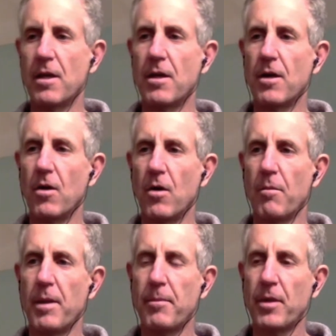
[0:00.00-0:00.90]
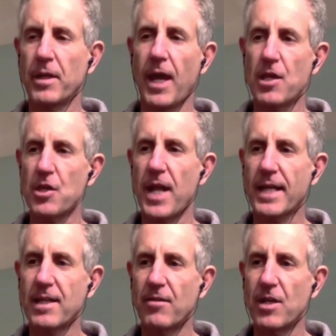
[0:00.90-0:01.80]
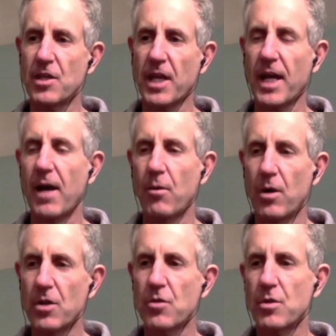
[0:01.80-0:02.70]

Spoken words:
or people engaged in activities like I was,